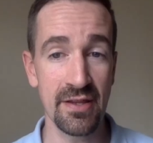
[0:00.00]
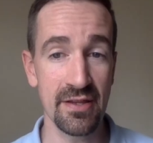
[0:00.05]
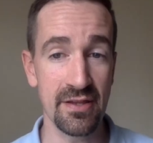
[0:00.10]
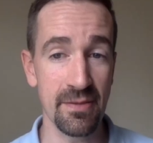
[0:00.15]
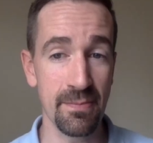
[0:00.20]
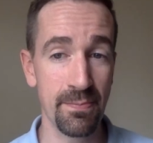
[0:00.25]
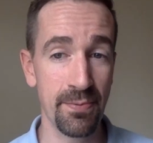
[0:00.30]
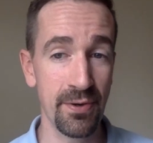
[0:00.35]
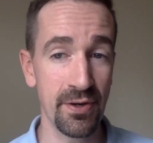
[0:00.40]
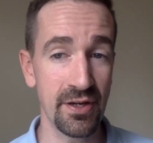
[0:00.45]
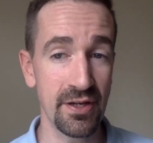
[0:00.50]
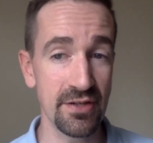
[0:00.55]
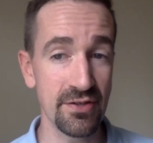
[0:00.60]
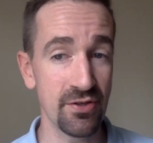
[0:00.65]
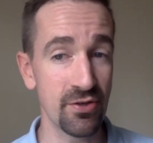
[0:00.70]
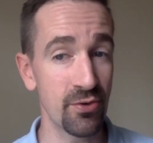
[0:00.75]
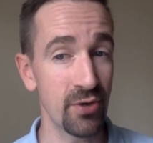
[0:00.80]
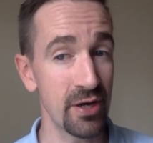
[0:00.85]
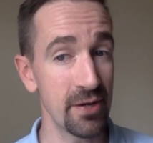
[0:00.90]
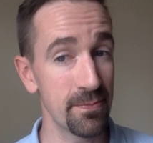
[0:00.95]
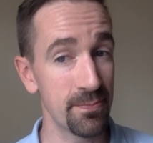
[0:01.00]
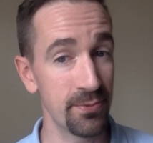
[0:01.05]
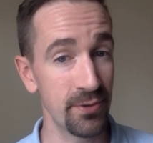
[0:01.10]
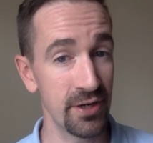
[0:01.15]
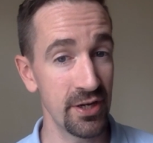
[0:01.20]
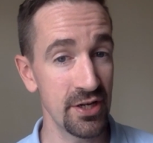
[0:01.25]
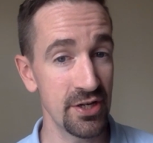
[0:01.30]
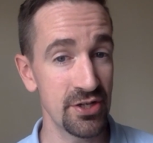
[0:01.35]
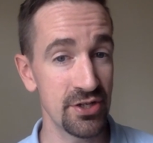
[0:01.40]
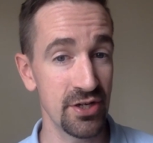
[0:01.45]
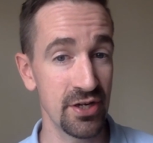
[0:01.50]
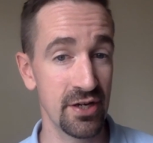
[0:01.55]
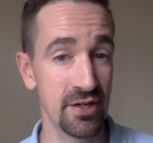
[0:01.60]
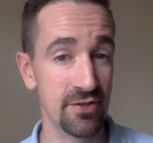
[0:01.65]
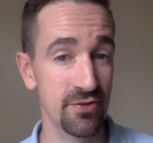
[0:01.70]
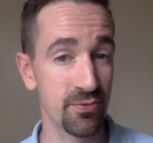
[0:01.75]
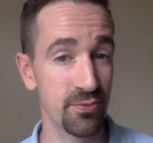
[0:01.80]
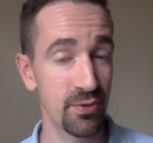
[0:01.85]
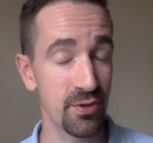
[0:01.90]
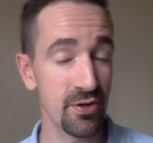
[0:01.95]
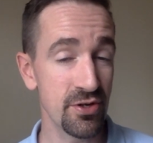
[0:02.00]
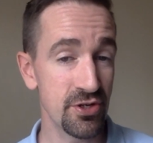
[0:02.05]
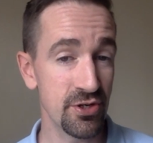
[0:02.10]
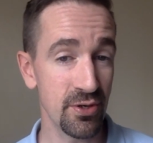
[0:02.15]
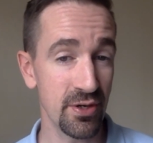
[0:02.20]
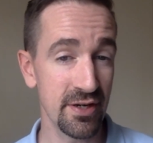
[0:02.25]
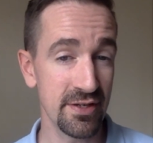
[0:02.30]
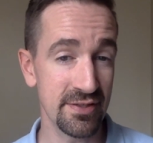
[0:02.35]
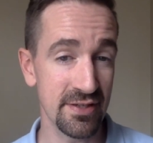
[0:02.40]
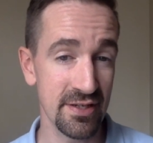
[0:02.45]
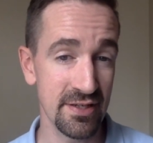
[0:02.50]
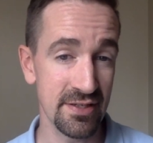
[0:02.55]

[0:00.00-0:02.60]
the book is quite British in its word choice and